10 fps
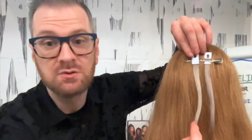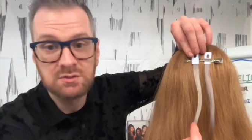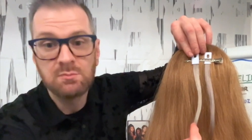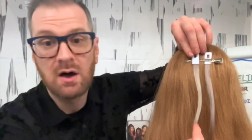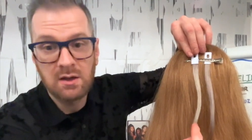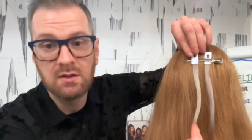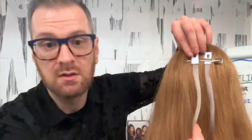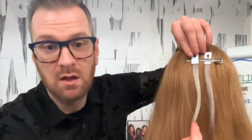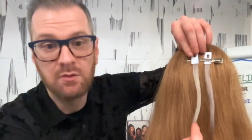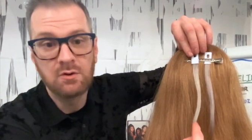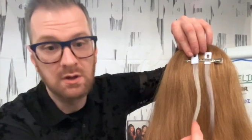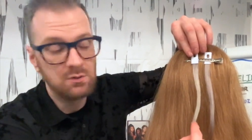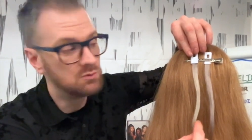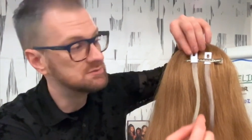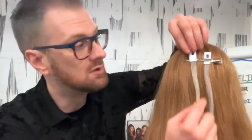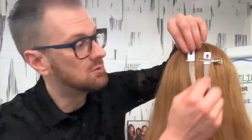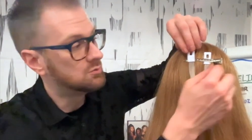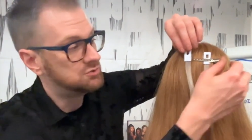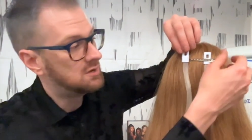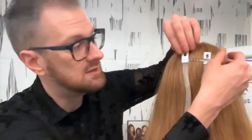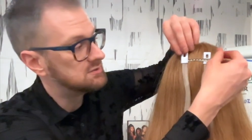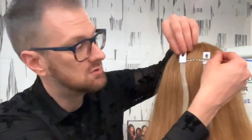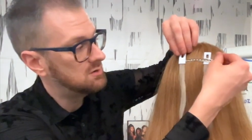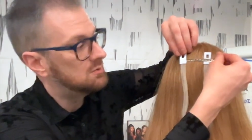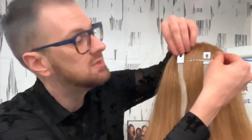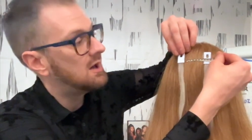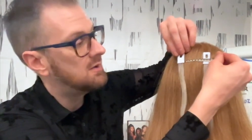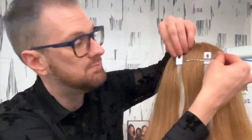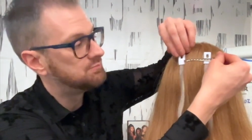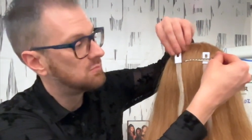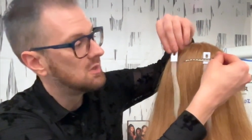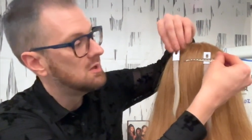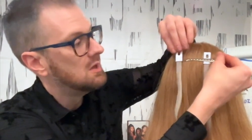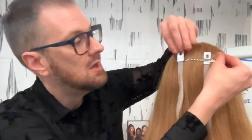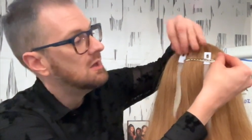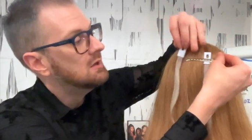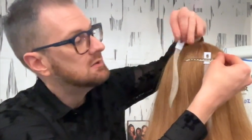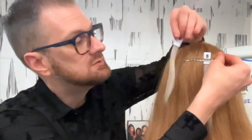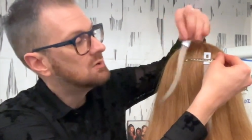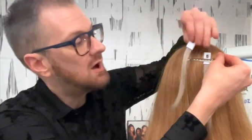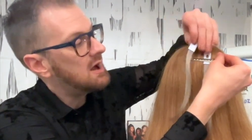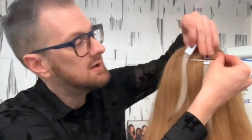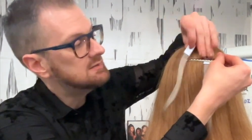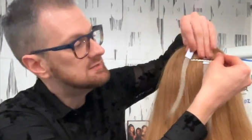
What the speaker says: to my other end result. Would you guys agree with that? So I can